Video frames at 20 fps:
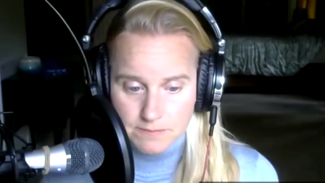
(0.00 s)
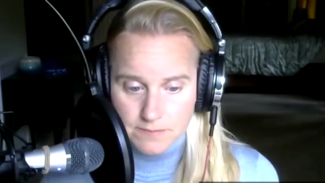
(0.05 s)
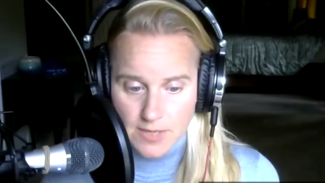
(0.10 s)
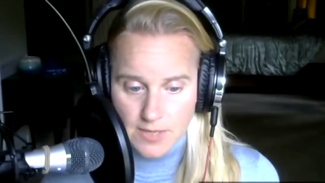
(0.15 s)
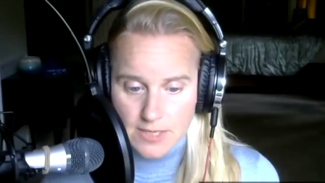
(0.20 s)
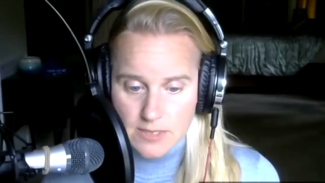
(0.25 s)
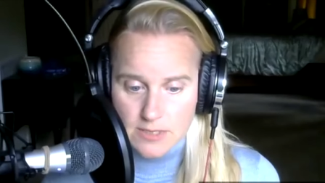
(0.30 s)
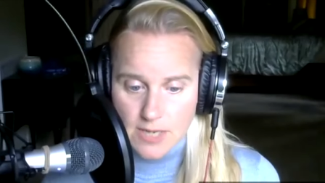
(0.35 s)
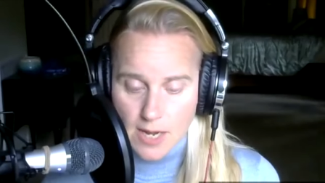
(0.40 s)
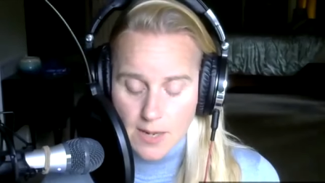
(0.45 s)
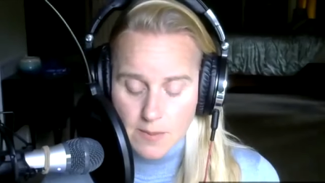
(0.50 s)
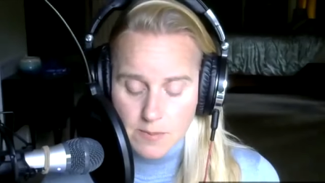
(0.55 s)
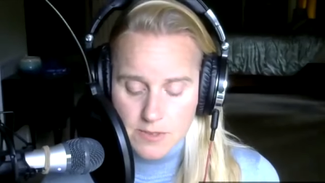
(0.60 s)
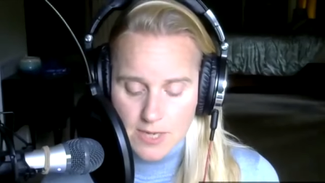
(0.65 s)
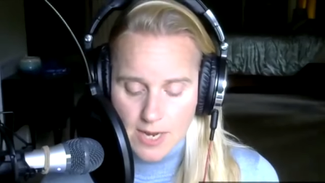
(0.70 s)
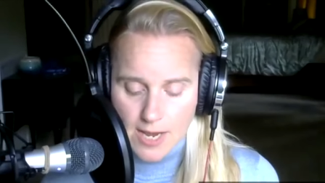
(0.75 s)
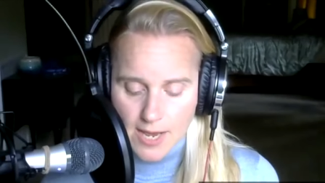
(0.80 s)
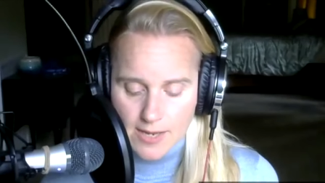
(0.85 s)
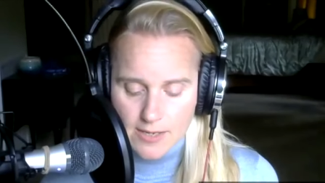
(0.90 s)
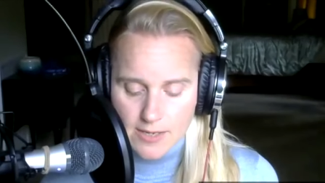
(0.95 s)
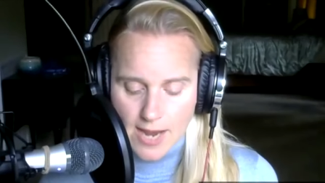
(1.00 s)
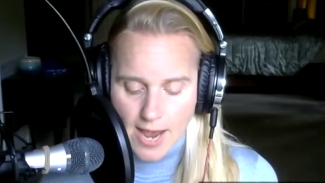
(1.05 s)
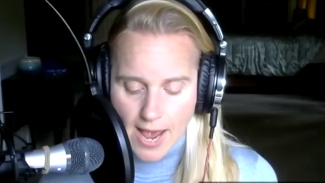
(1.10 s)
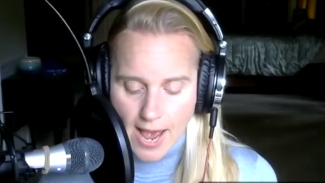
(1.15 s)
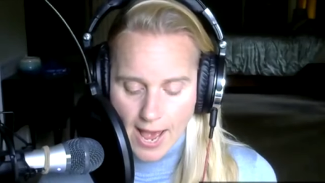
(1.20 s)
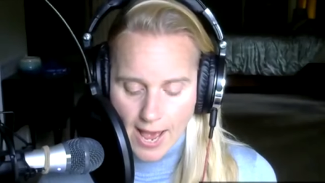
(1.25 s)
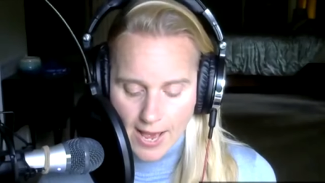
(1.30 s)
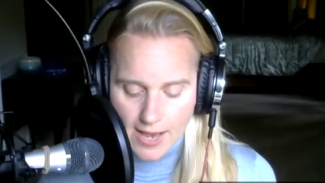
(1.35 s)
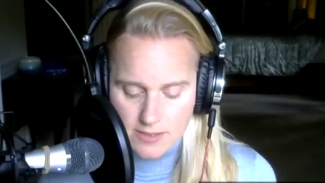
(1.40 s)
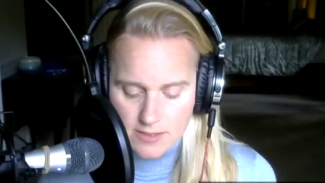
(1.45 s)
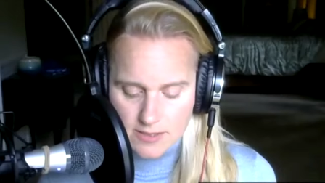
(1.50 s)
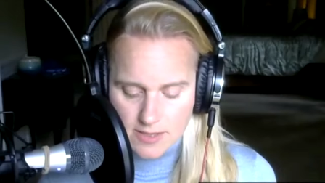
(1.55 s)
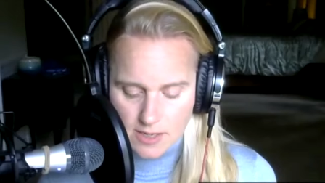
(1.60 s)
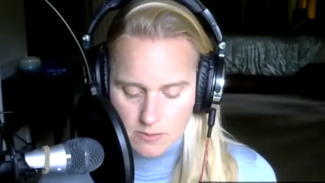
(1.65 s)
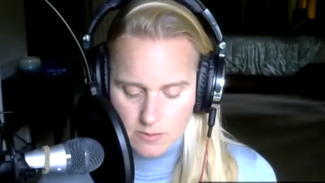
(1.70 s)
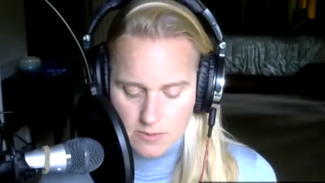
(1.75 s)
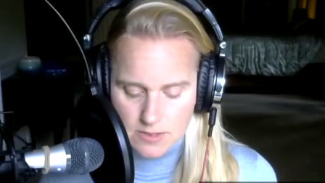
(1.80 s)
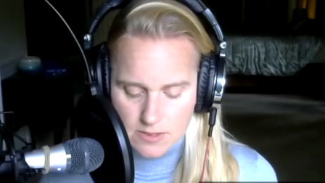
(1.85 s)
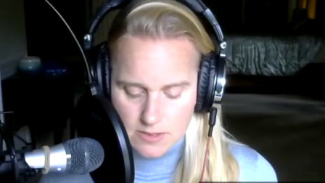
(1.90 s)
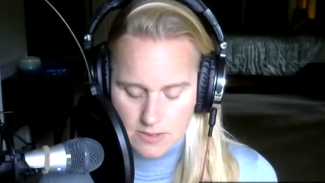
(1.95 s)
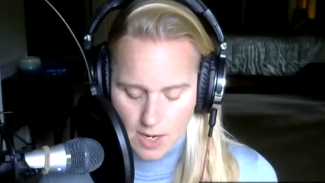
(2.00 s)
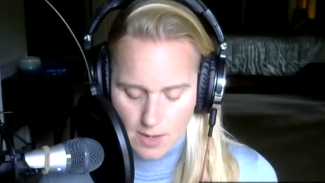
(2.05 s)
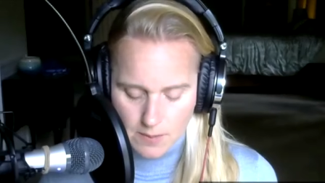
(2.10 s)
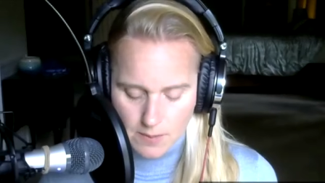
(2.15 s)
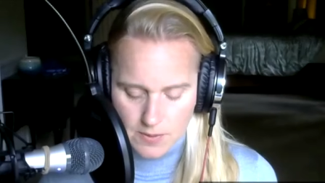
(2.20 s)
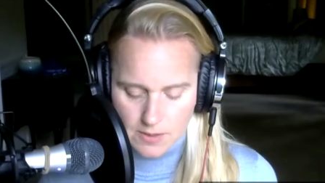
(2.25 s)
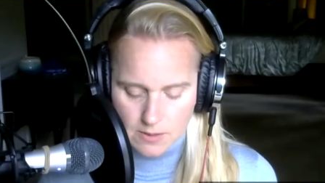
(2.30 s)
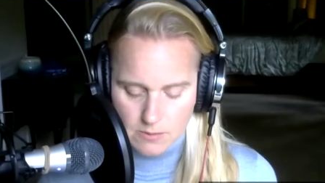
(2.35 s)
I stopped. And as I was stopping,